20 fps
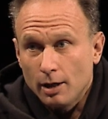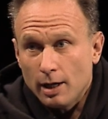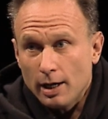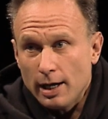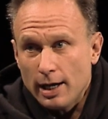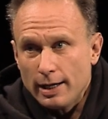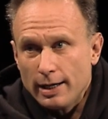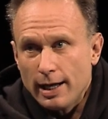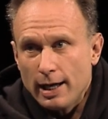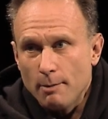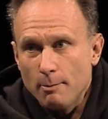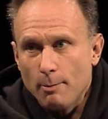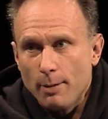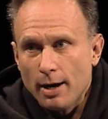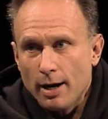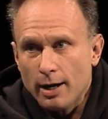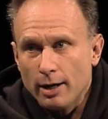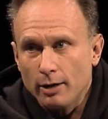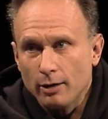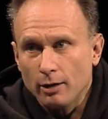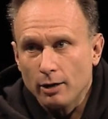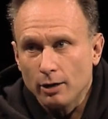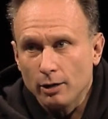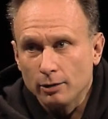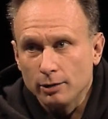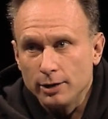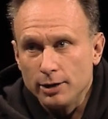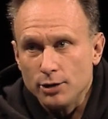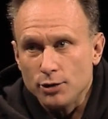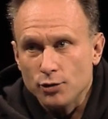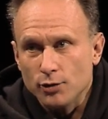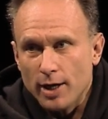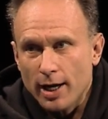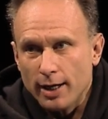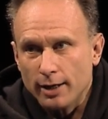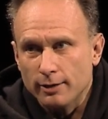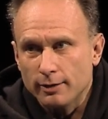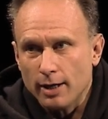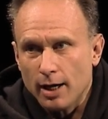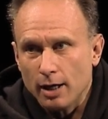at Empire Elite
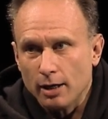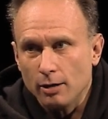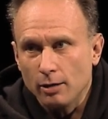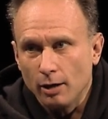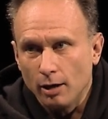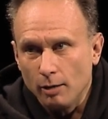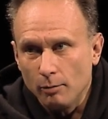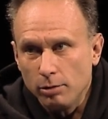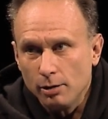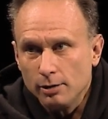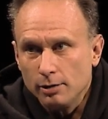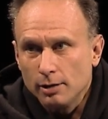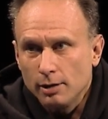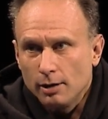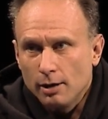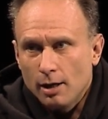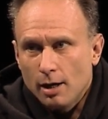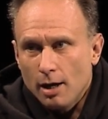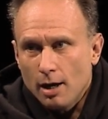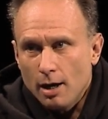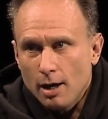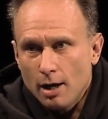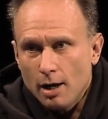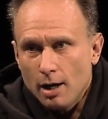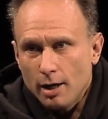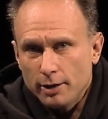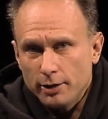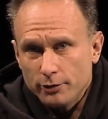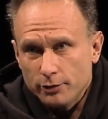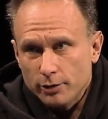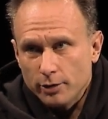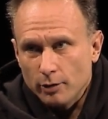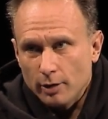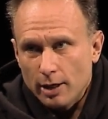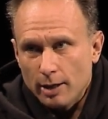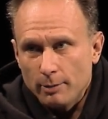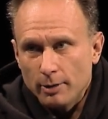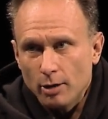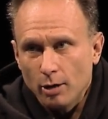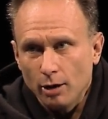Track Club on
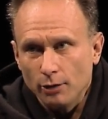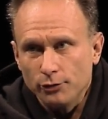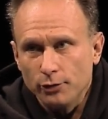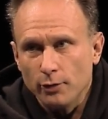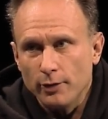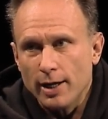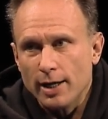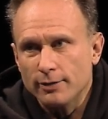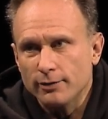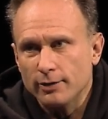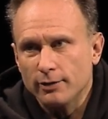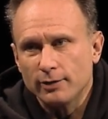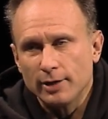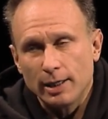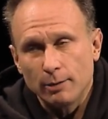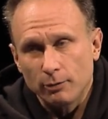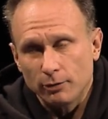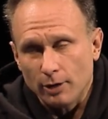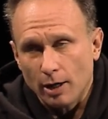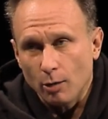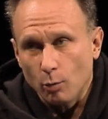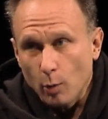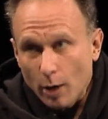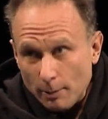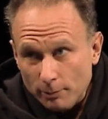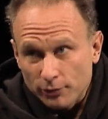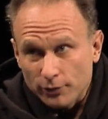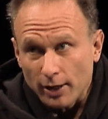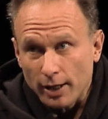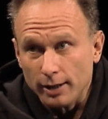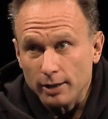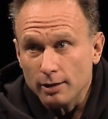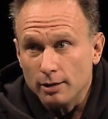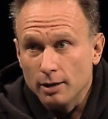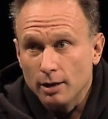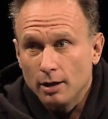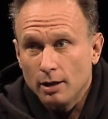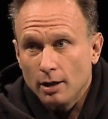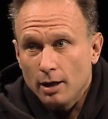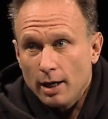Instagram, and also that's the same as our website.
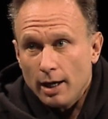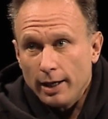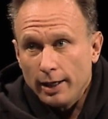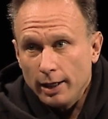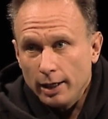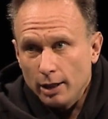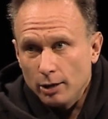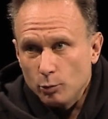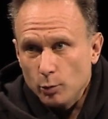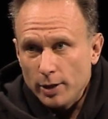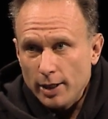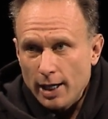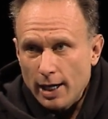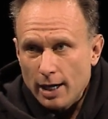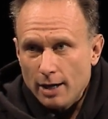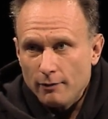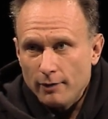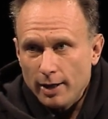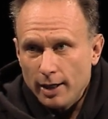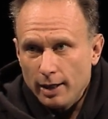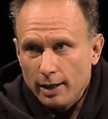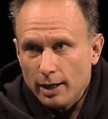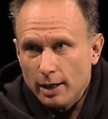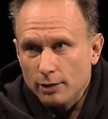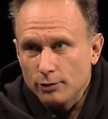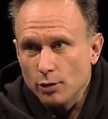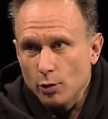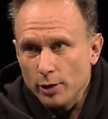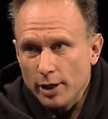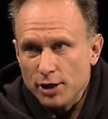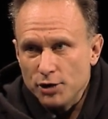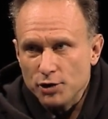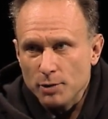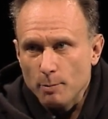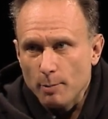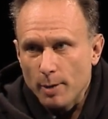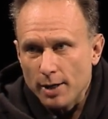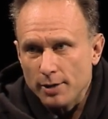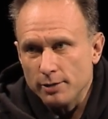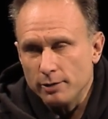Okay. And we have a
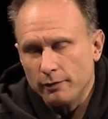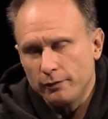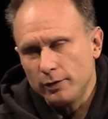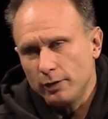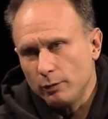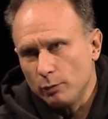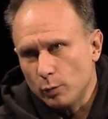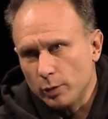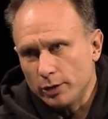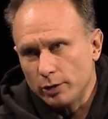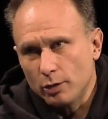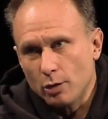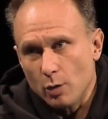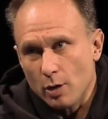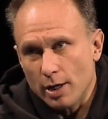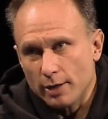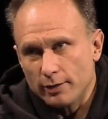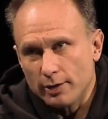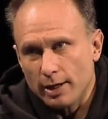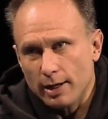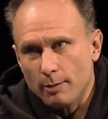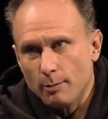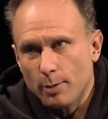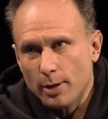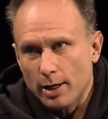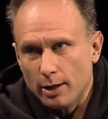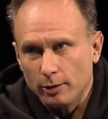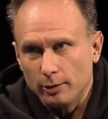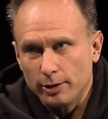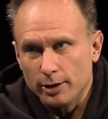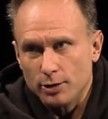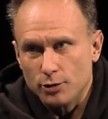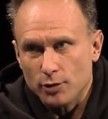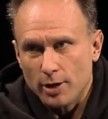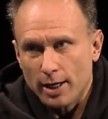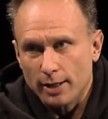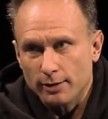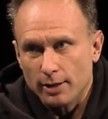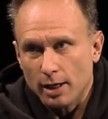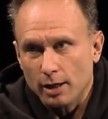donation button. If you when you go on to Empire Elite
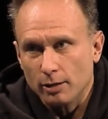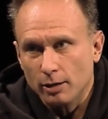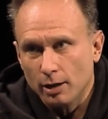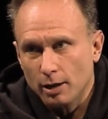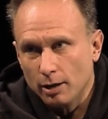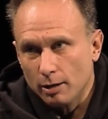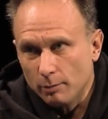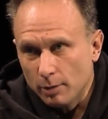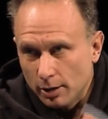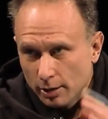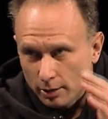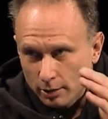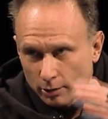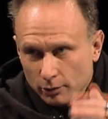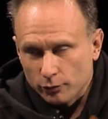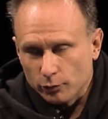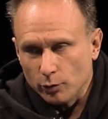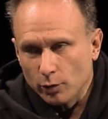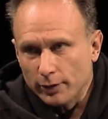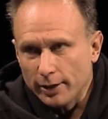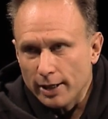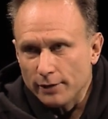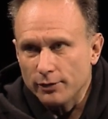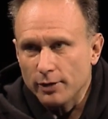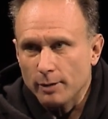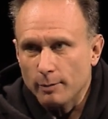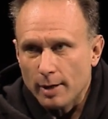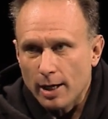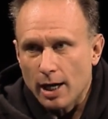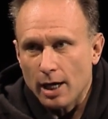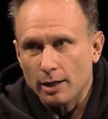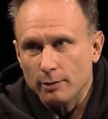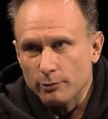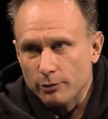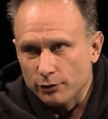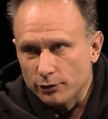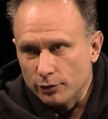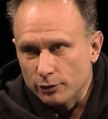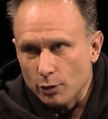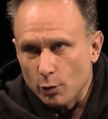Track Club, scroll down to the bottom.
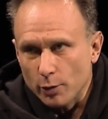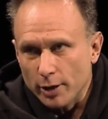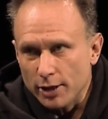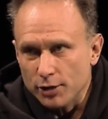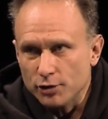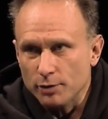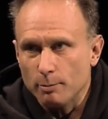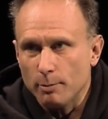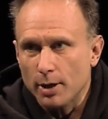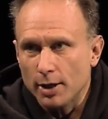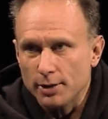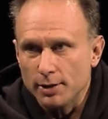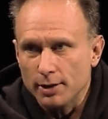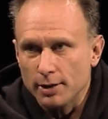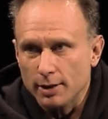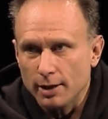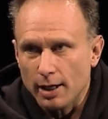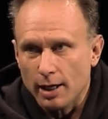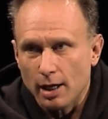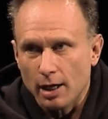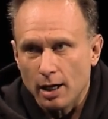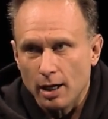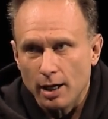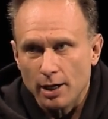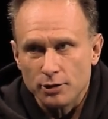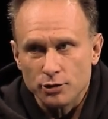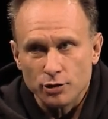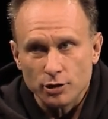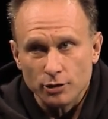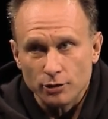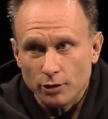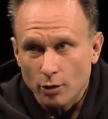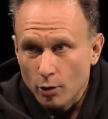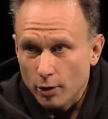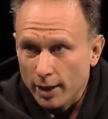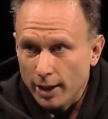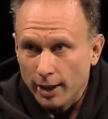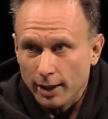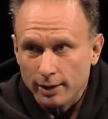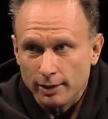There's a donation button, and you can
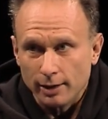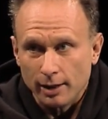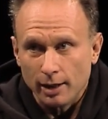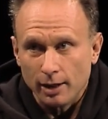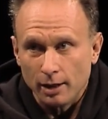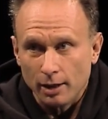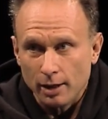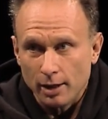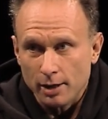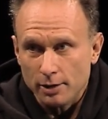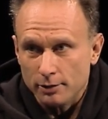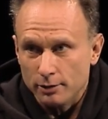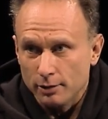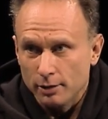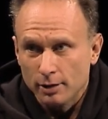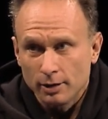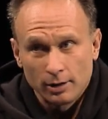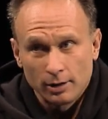donate and, and